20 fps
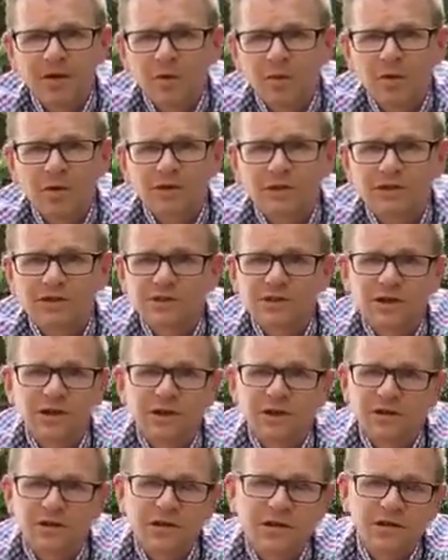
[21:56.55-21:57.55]
was,
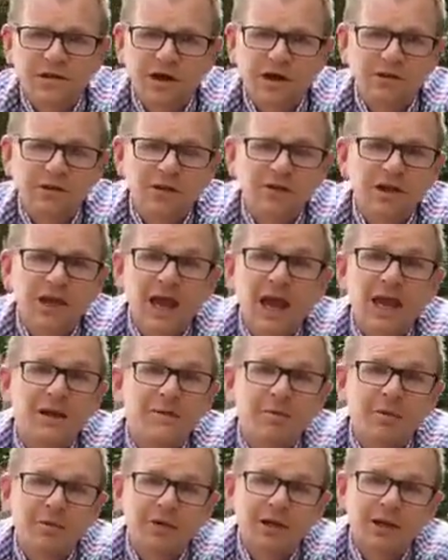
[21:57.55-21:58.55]
I don't think
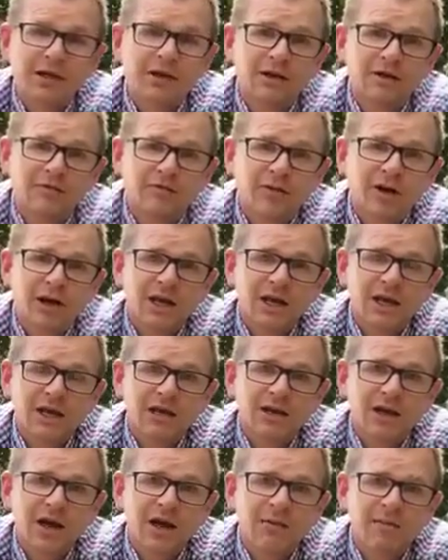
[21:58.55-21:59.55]
anybody could have really
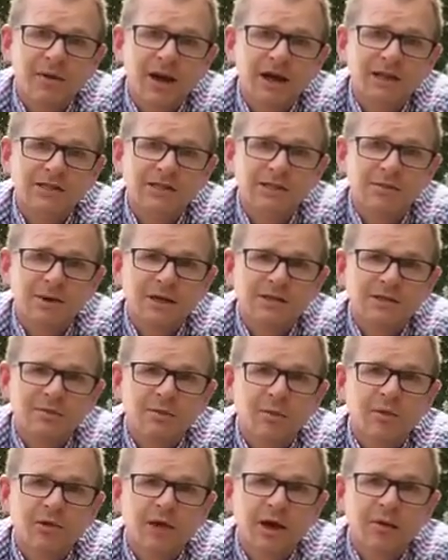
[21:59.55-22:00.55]

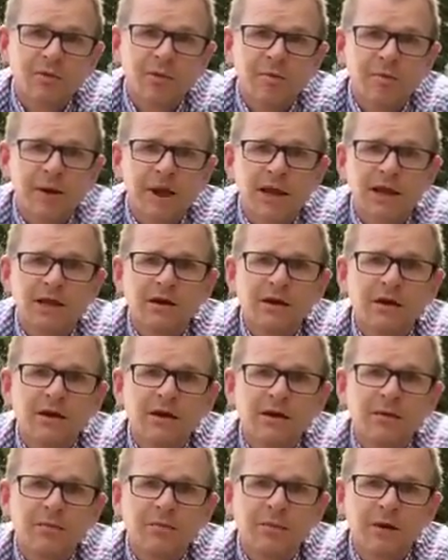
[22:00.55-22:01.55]
estimated what that would be,
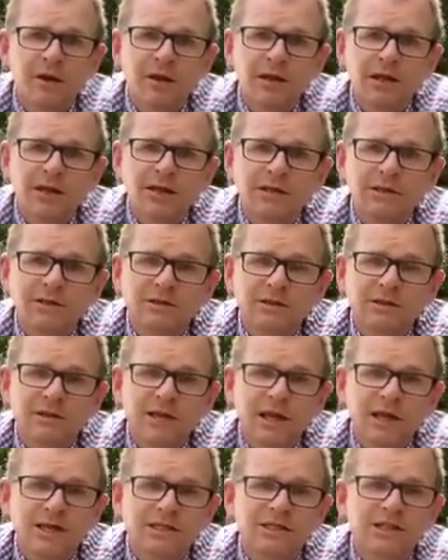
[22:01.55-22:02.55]
but it
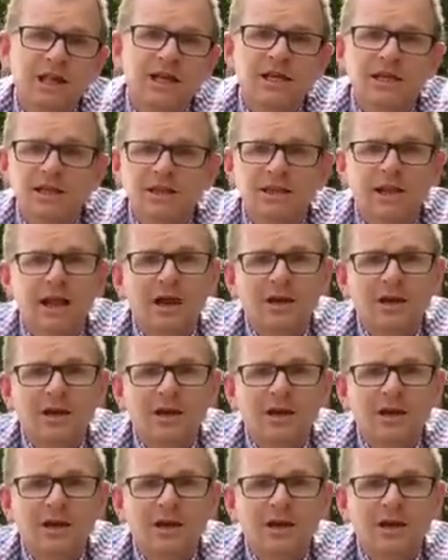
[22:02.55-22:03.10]
exceeded the